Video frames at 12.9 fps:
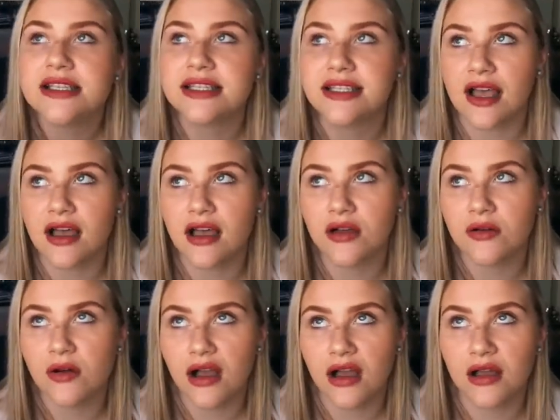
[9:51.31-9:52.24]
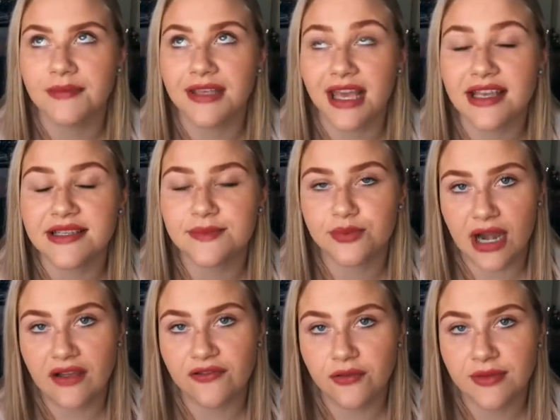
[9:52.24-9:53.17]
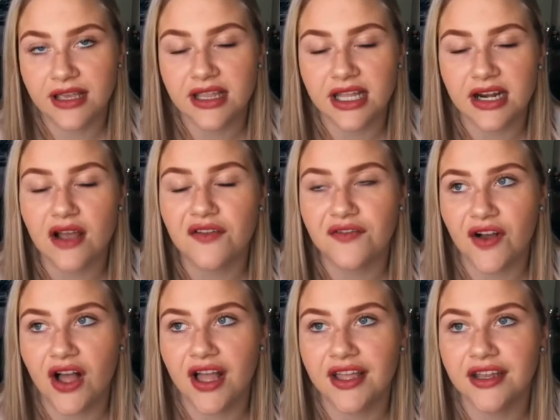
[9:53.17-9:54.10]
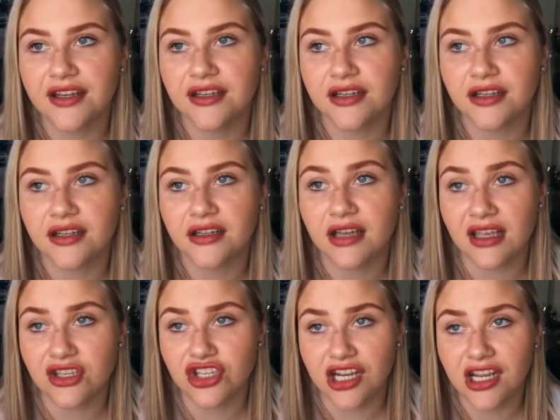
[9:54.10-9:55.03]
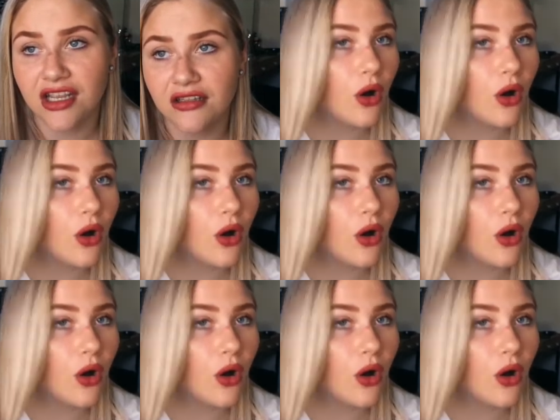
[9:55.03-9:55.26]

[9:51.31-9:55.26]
So yes, pray for me that I find hygiene.